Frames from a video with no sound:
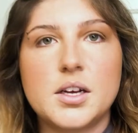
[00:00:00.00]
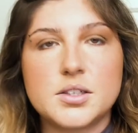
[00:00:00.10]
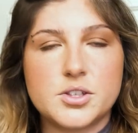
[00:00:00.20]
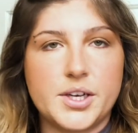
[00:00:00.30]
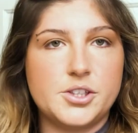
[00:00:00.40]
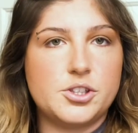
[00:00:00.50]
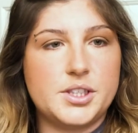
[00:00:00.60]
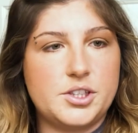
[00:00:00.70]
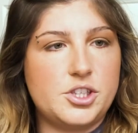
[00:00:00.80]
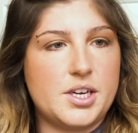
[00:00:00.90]
So I
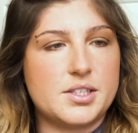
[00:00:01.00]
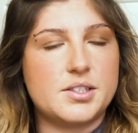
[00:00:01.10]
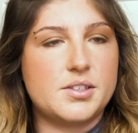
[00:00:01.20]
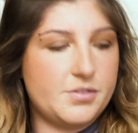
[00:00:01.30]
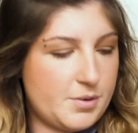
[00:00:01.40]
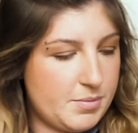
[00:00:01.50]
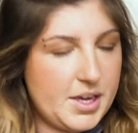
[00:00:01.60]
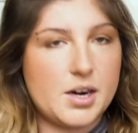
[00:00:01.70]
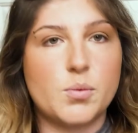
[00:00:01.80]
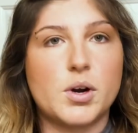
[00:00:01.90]
usually just from
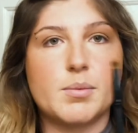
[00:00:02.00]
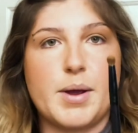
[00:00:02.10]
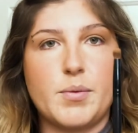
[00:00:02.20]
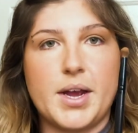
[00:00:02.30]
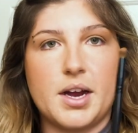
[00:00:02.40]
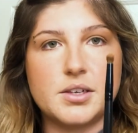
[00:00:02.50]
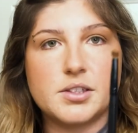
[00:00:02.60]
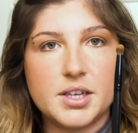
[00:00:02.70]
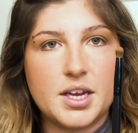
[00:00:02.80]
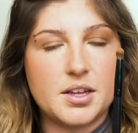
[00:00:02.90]
there work my way
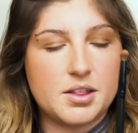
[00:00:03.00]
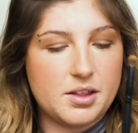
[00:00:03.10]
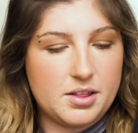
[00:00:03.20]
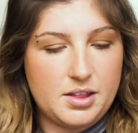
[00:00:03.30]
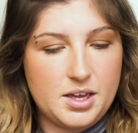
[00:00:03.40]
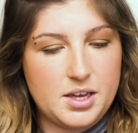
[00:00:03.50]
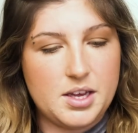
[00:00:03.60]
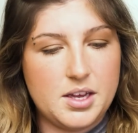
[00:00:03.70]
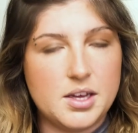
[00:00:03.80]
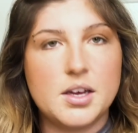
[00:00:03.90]
underneath
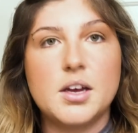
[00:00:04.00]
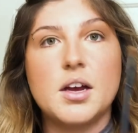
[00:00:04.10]
the